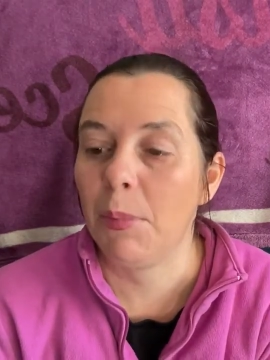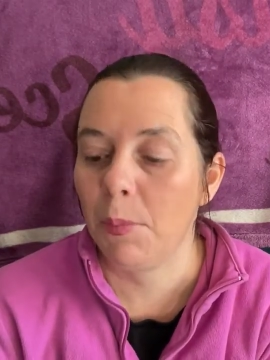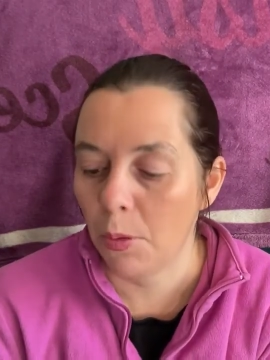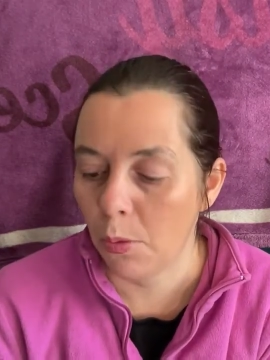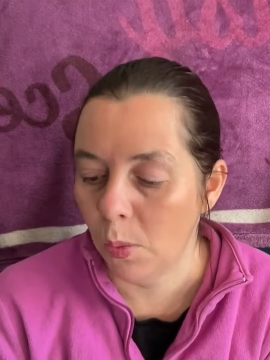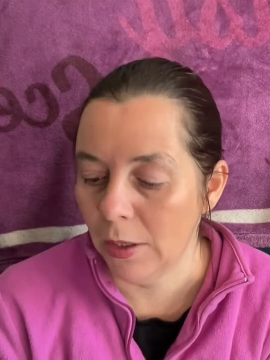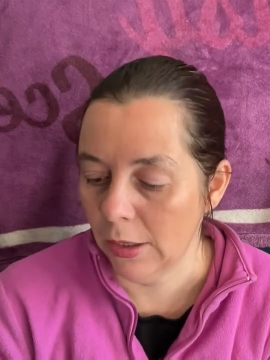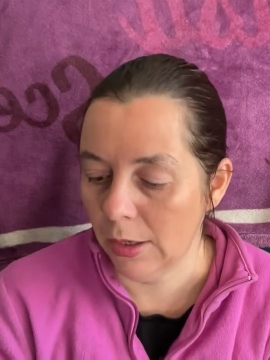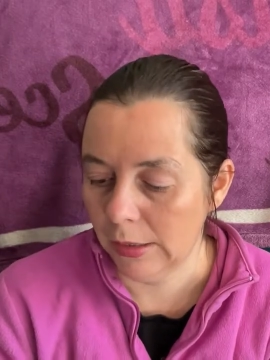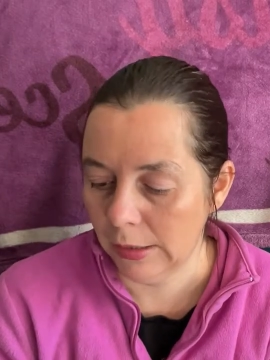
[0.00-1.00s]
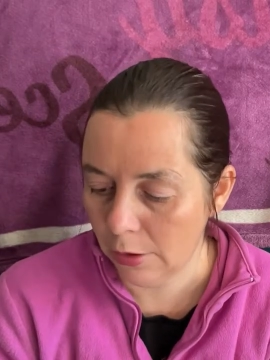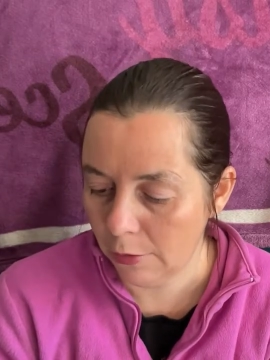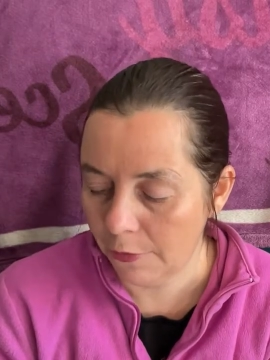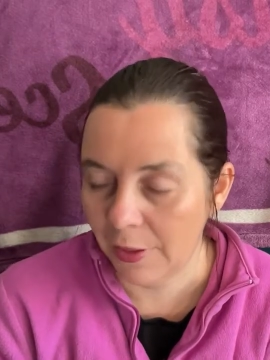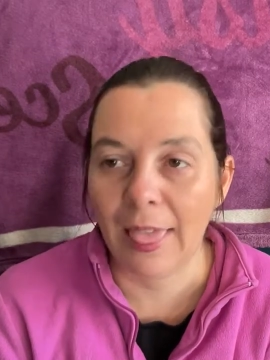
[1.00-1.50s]
them on the windowsill
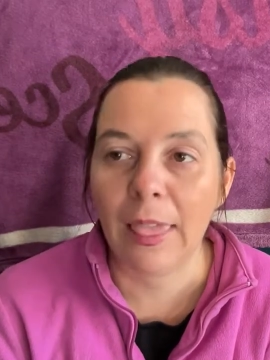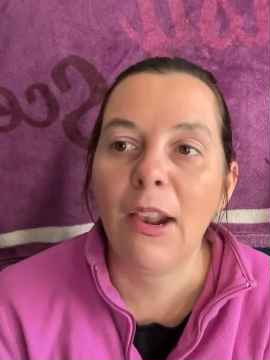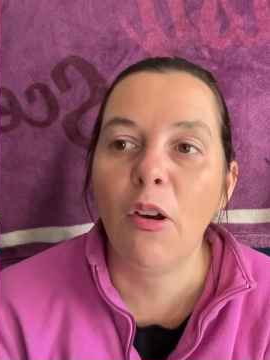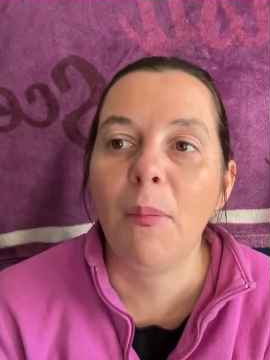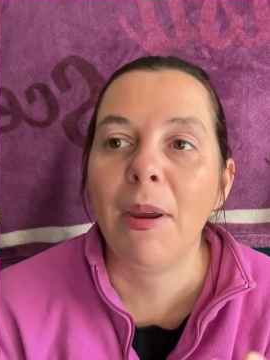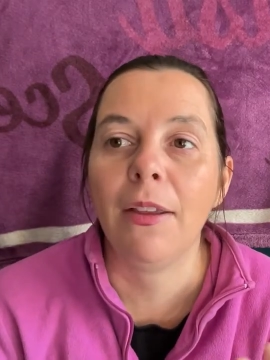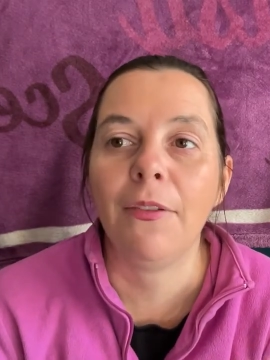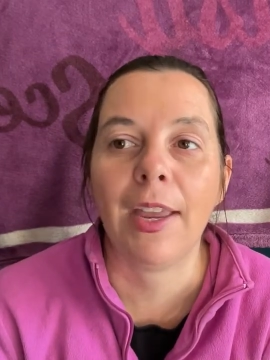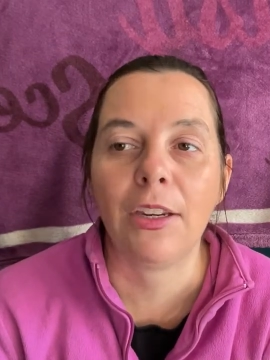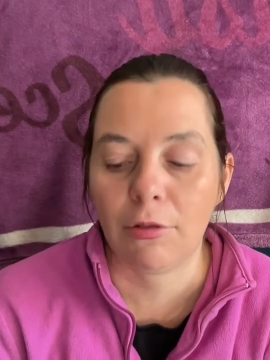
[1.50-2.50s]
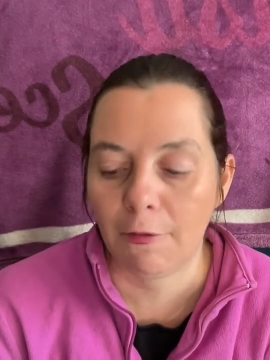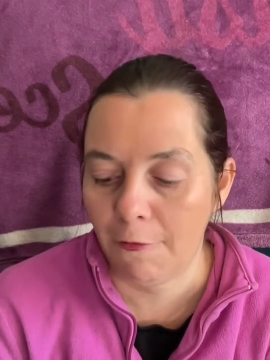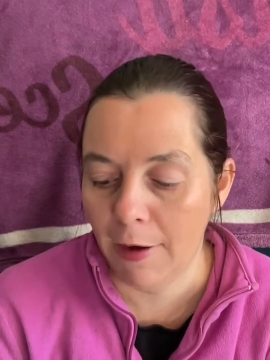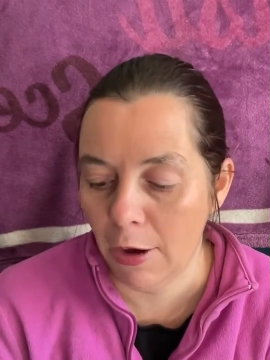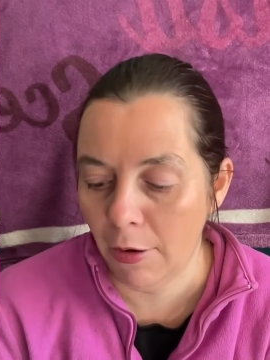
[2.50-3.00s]
for that little bit of extra
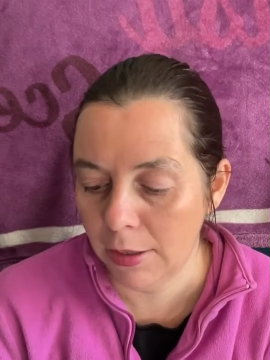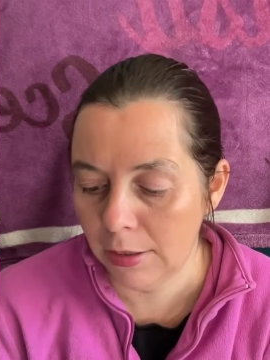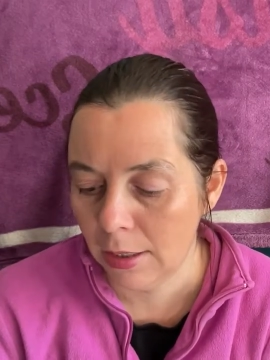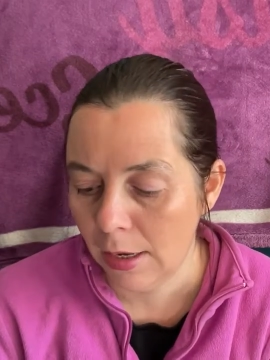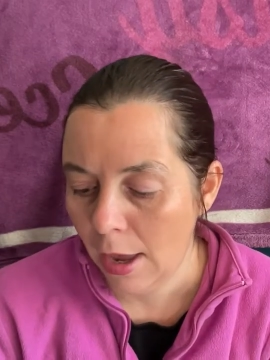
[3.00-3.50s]
fragrance.